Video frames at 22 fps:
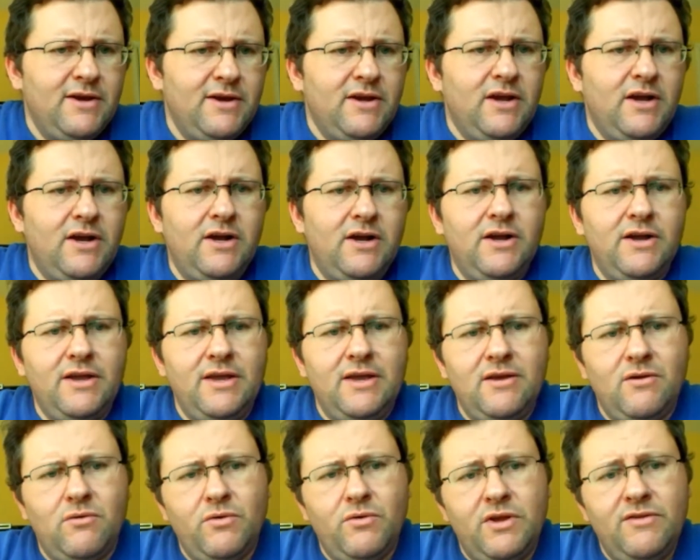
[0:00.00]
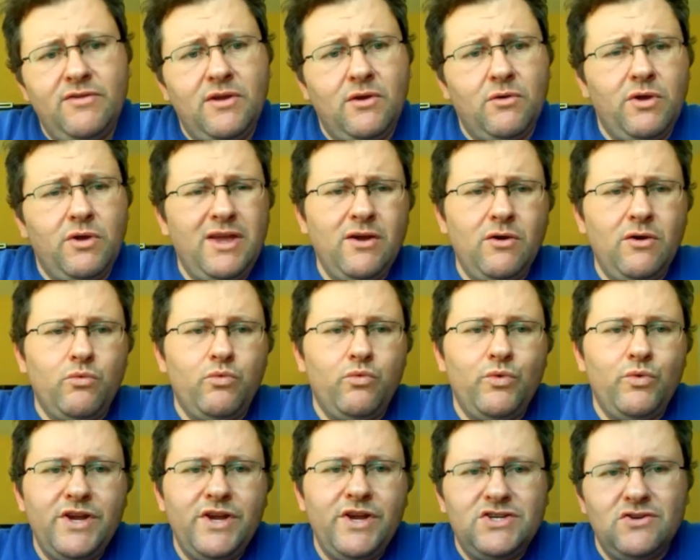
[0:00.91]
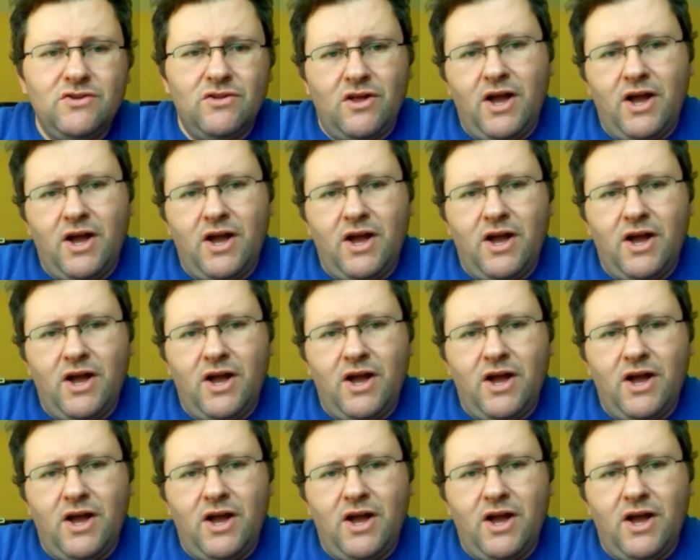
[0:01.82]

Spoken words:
In the original